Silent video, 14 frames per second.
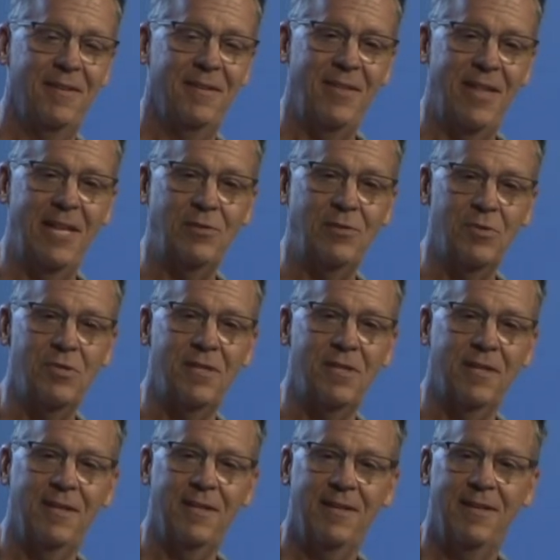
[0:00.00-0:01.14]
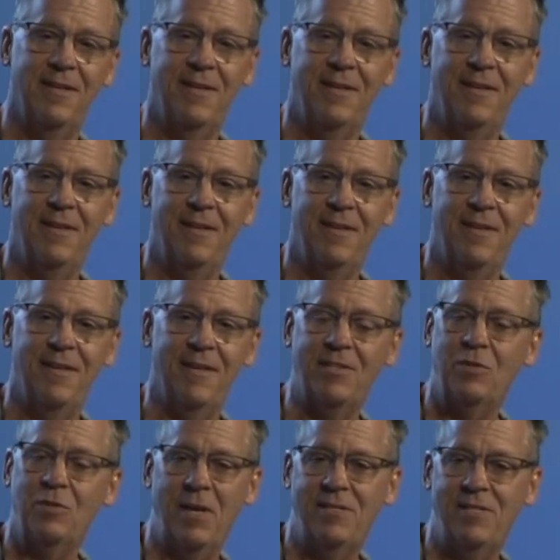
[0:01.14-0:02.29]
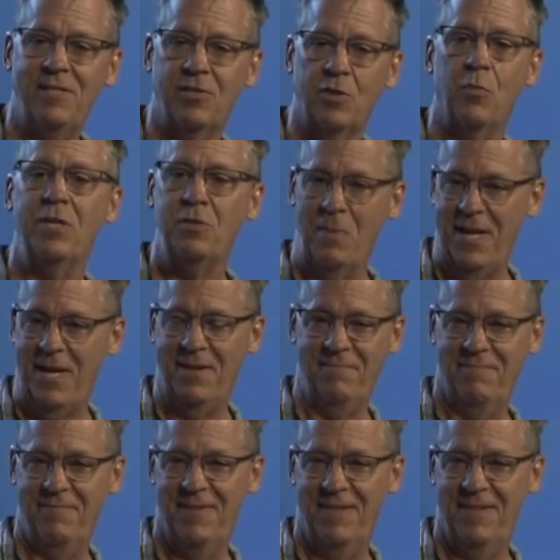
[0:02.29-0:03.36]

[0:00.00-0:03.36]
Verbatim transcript: Isn't that interesting? that's why he says the rich man.